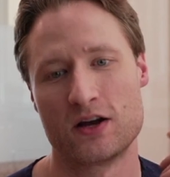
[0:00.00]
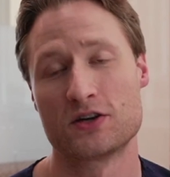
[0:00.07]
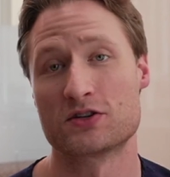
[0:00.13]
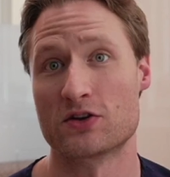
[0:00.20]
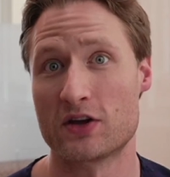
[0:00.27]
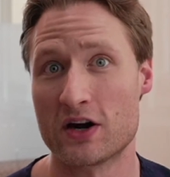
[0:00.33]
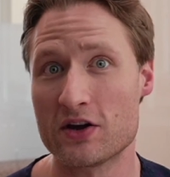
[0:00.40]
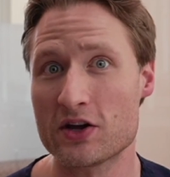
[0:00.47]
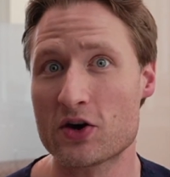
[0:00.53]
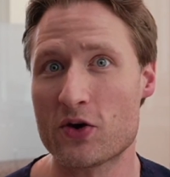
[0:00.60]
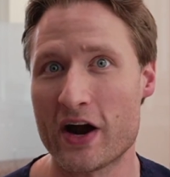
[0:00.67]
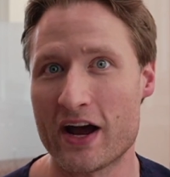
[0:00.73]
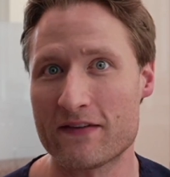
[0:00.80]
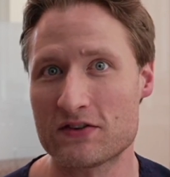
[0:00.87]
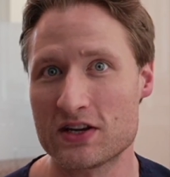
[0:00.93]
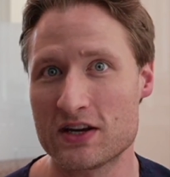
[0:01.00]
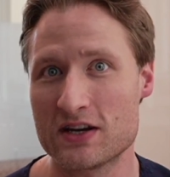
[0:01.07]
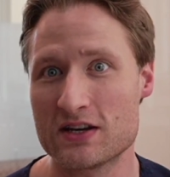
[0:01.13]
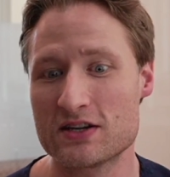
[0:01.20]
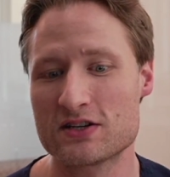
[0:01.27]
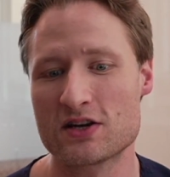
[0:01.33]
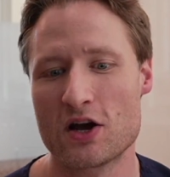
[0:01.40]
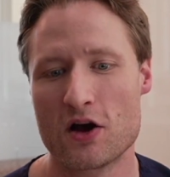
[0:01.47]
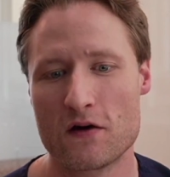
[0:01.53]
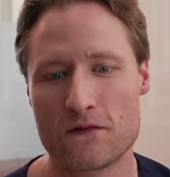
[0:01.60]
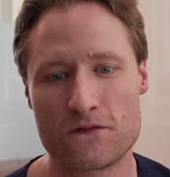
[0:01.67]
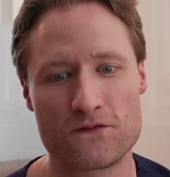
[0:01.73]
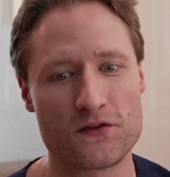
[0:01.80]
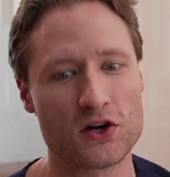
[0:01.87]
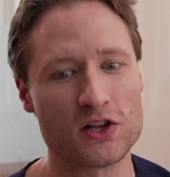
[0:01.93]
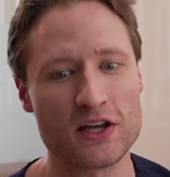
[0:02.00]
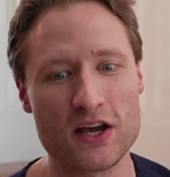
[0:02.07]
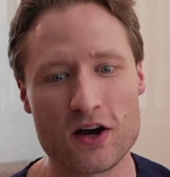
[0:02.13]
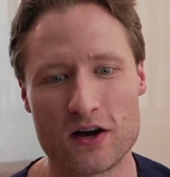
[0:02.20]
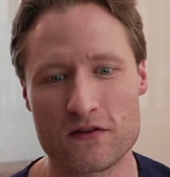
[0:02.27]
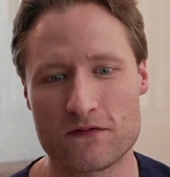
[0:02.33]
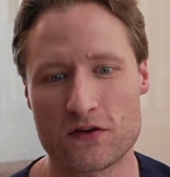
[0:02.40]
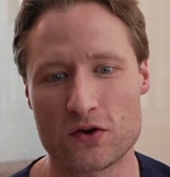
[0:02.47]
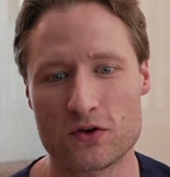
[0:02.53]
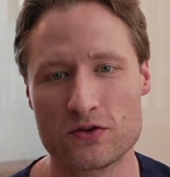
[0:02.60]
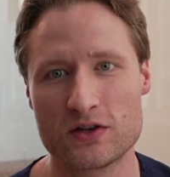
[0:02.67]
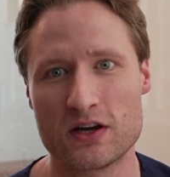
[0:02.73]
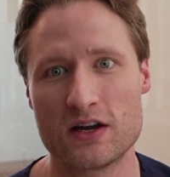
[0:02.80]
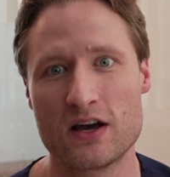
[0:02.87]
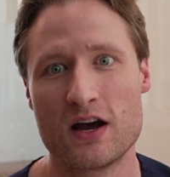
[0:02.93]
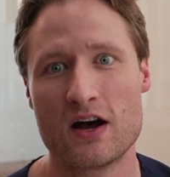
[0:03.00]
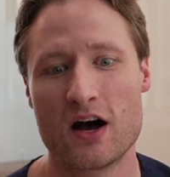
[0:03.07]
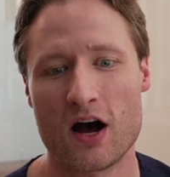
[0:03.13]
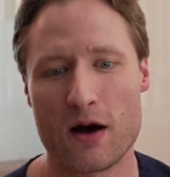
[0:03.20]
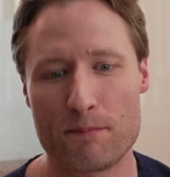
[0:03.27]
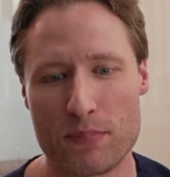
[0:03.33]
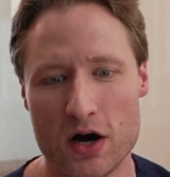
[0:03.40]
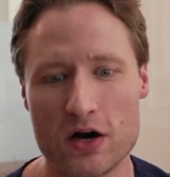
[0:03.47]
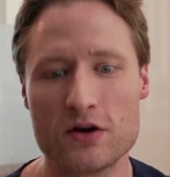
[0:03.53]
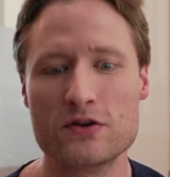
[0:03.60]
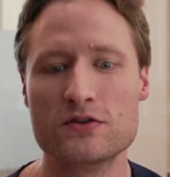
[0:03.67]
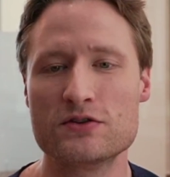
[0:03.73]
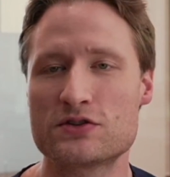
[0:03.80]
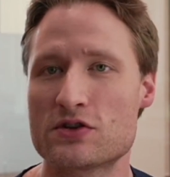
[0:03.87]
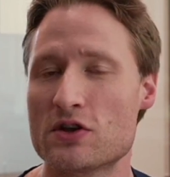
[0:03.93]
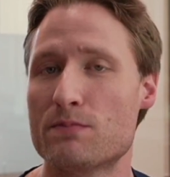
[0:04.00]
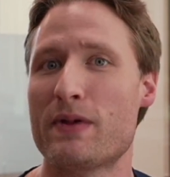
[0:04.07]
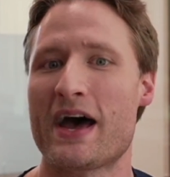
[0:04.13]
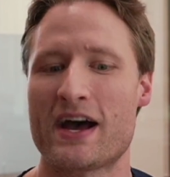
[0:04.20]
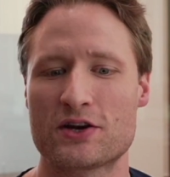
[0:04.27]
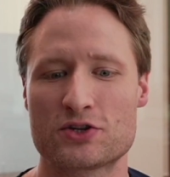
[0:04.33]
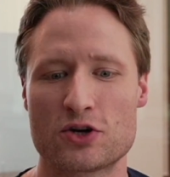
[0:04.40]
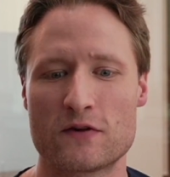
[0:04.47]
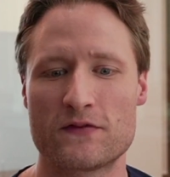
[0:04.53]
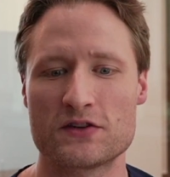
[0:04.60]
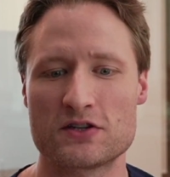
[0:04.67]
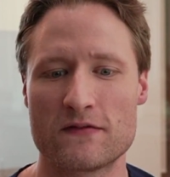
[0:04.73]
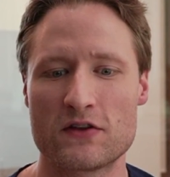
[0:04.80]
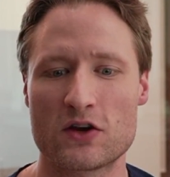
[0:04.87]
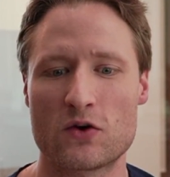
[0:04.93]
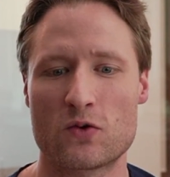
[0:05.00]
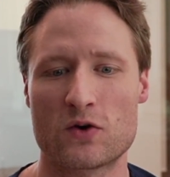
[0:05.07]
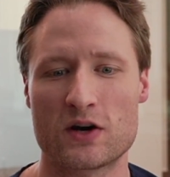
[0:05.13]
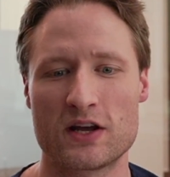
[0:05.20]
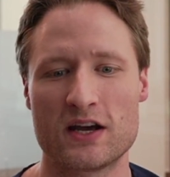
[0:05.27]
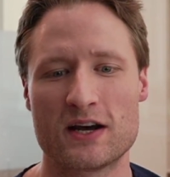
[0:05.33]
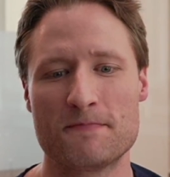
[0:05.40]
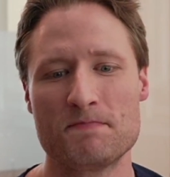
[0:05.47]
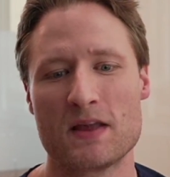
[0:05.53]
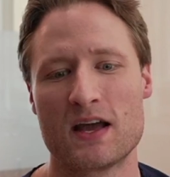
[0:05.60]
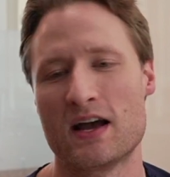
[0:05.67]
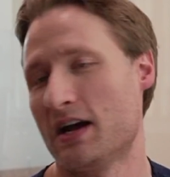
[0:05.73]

So there the graft is fully unfolded, apposed to the back surface of the cornea.